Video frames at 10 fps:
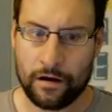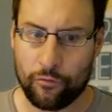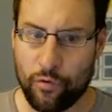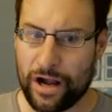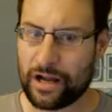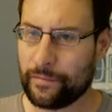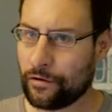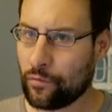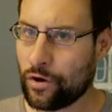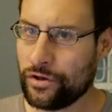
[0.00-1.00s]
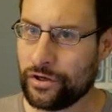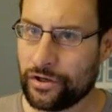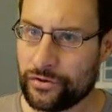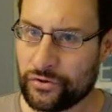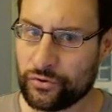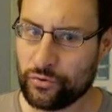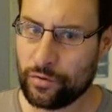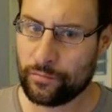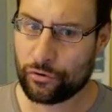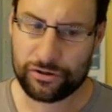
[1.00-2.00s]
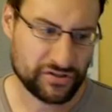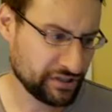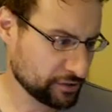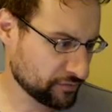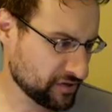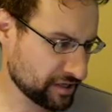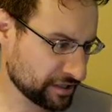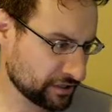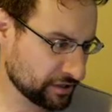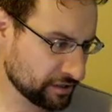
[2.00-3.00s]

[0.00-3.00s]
Welcome everyone to more state-of-the-art